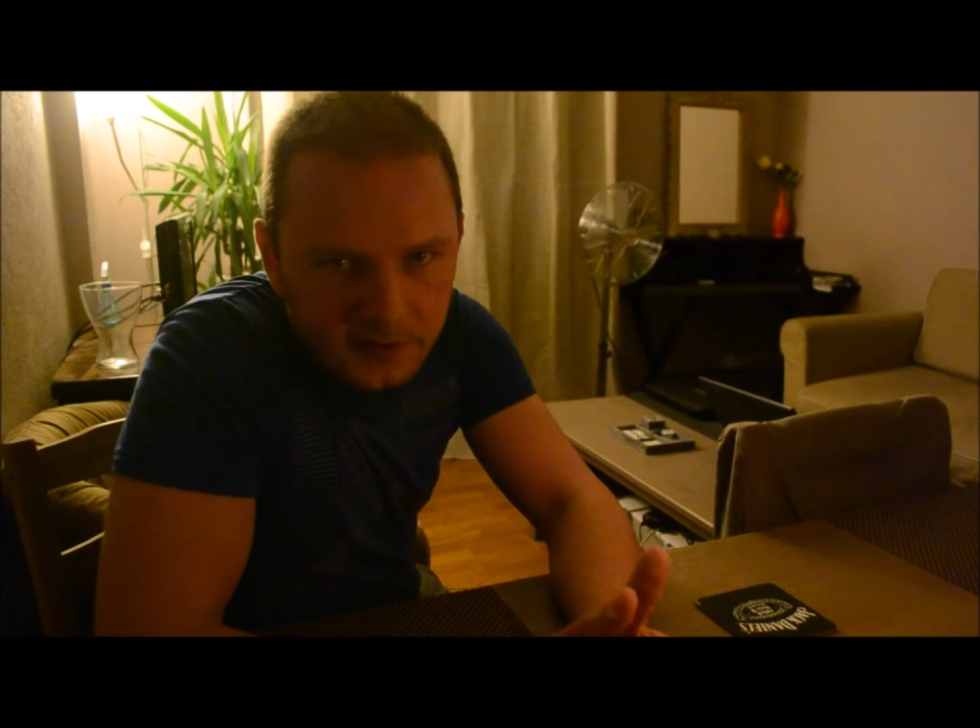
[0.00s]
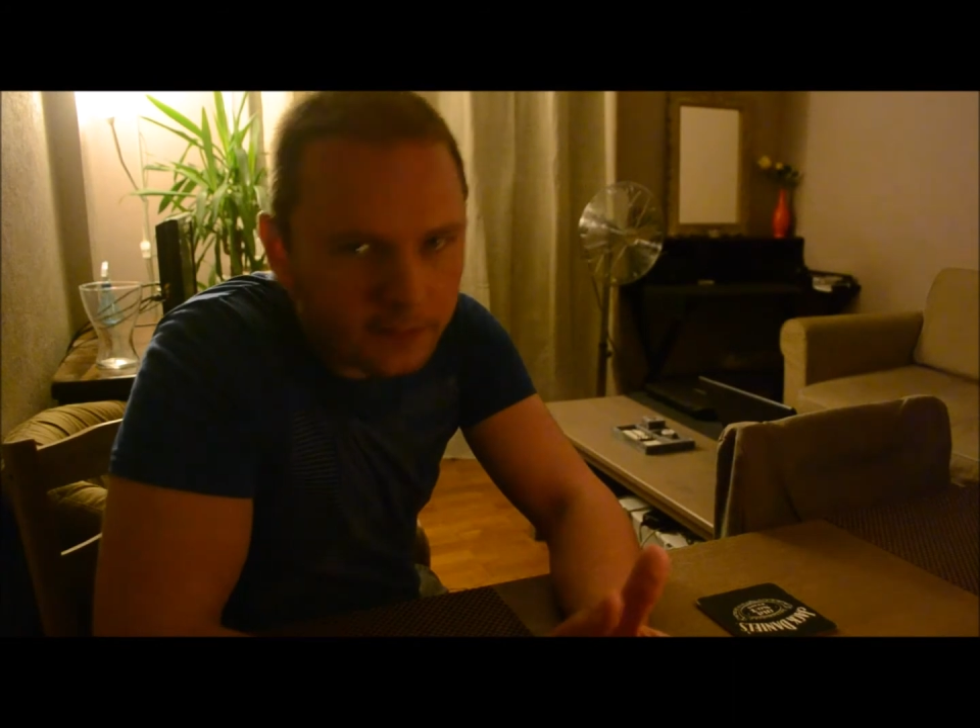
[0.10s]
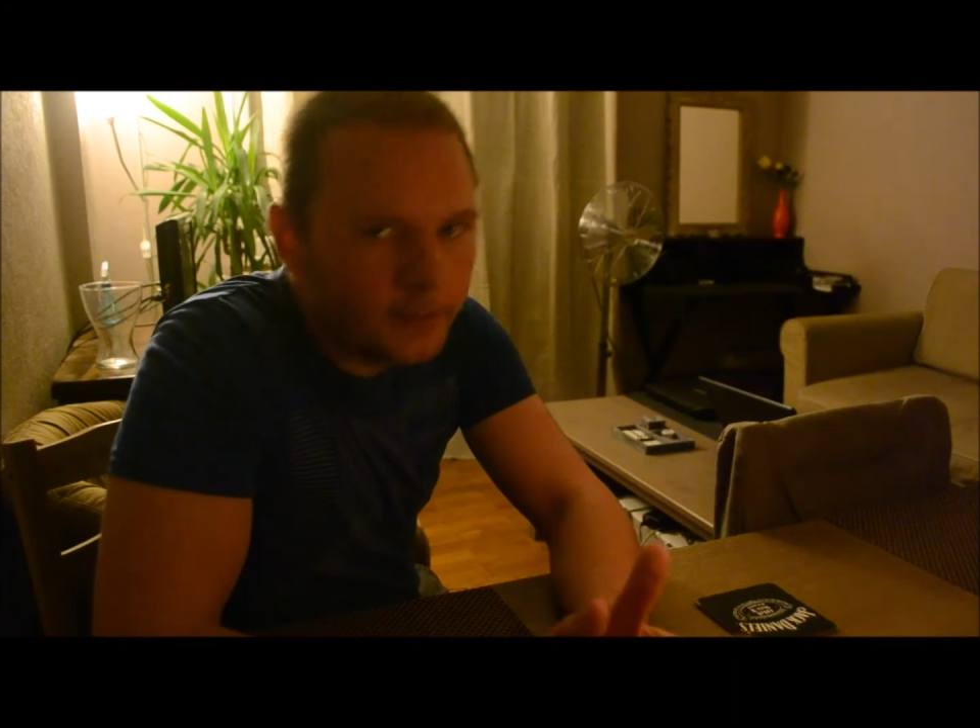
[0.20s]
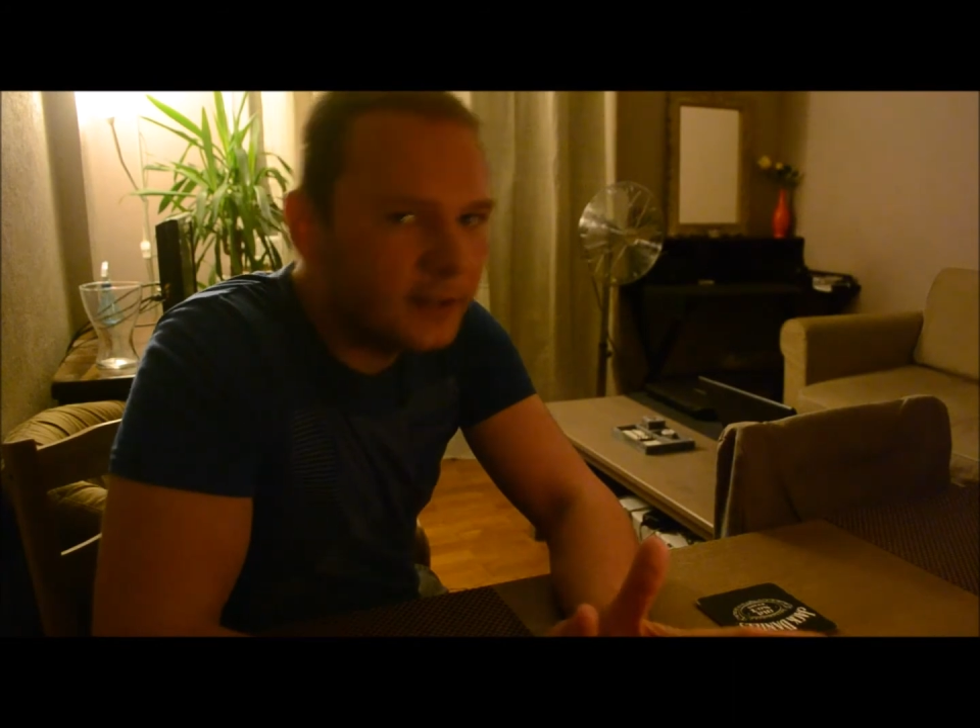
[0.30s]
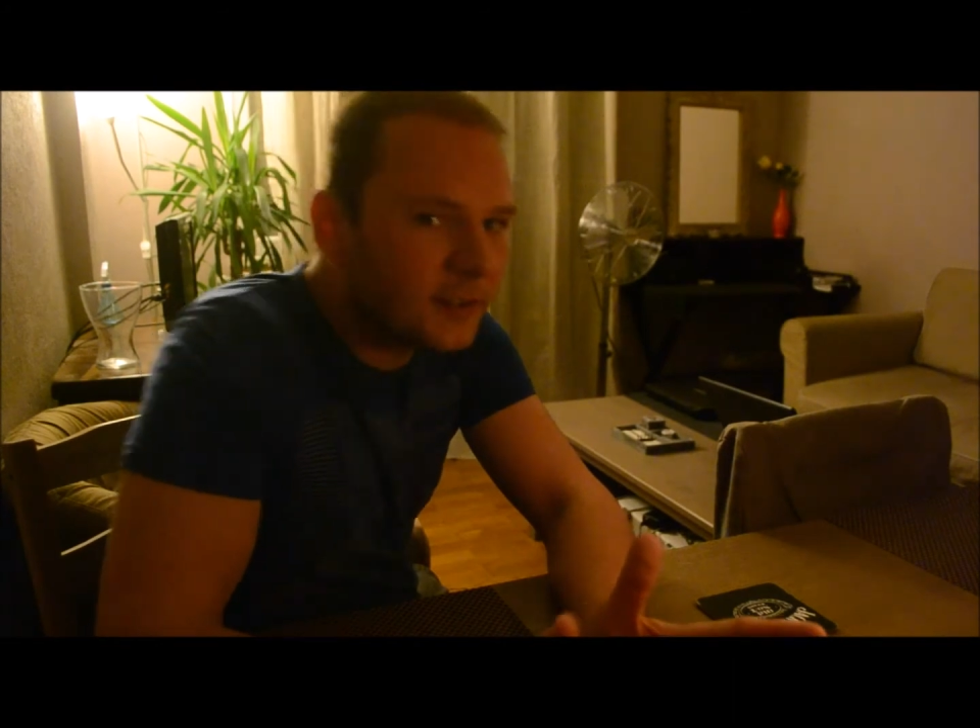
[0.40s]

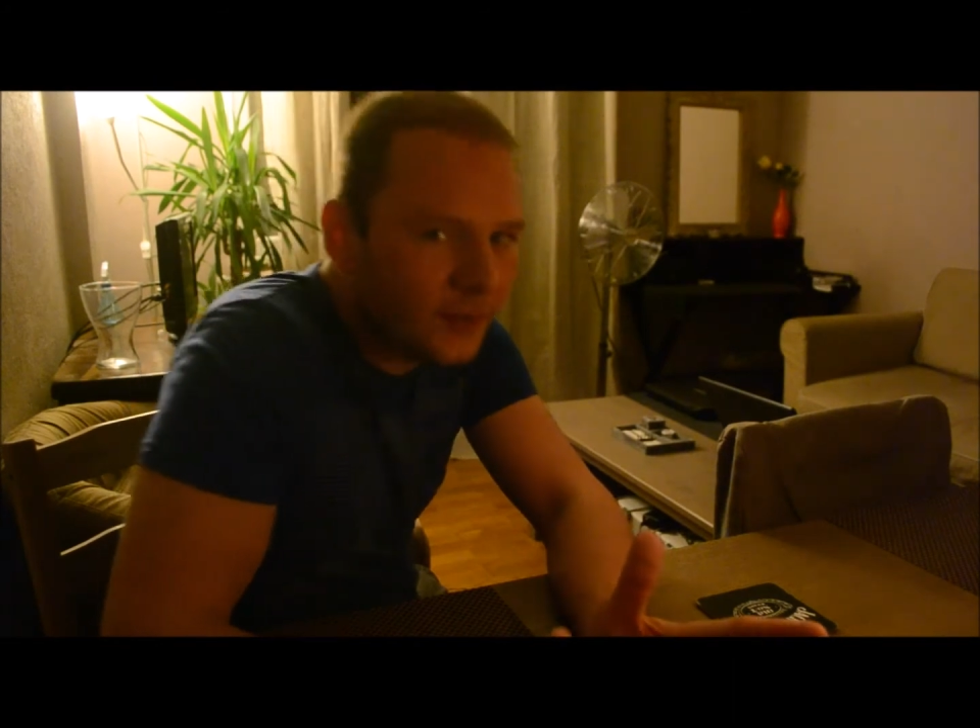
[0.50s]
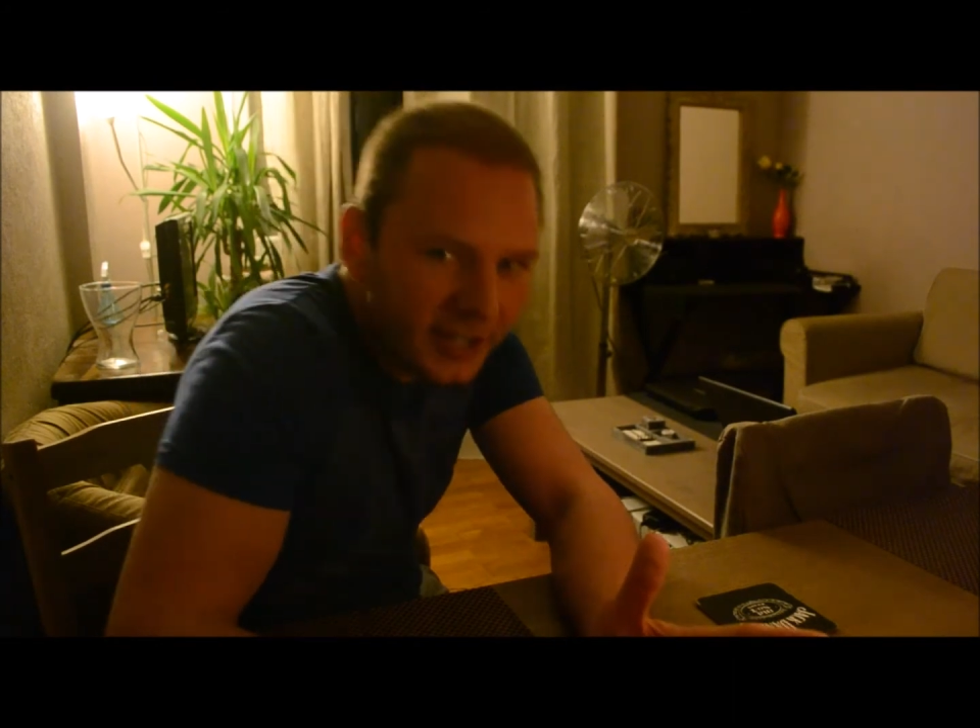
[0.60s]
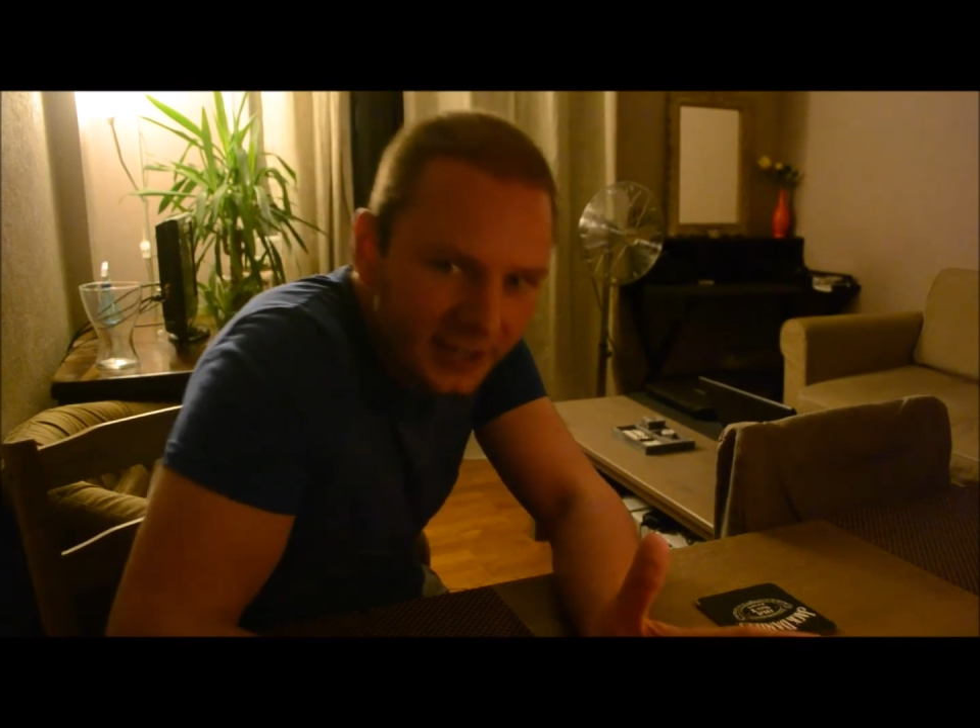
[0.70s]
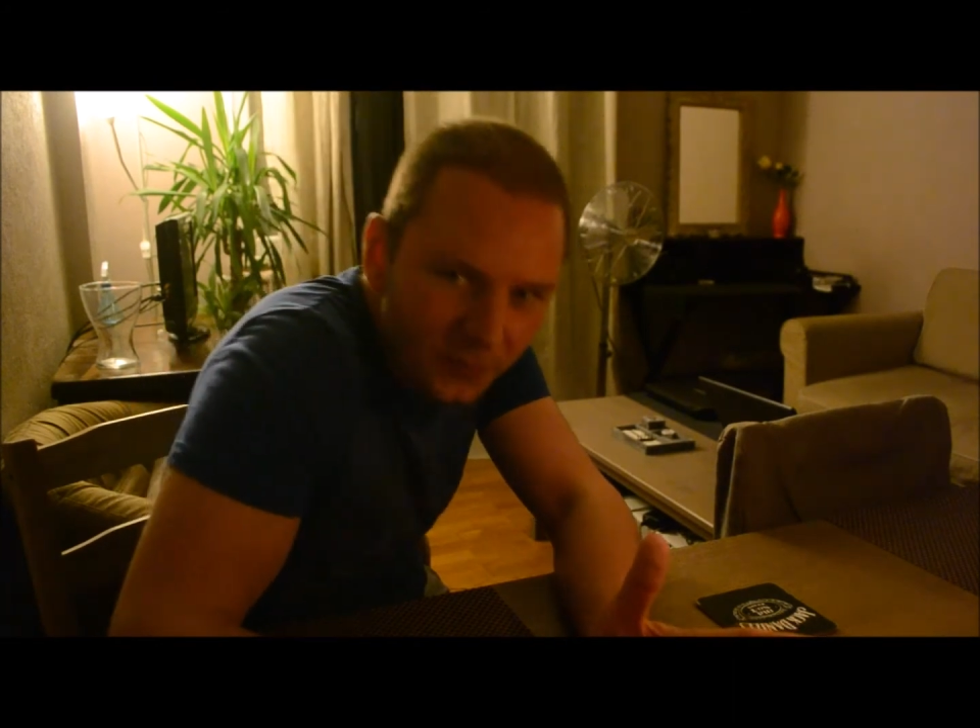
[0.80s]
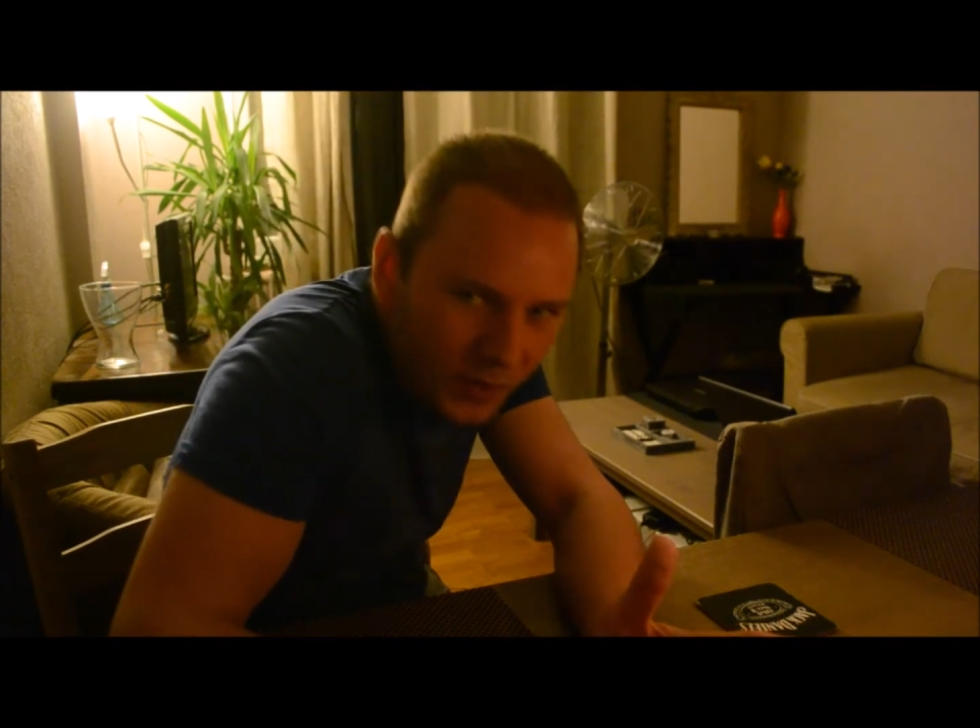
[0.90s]
It's Mediterranean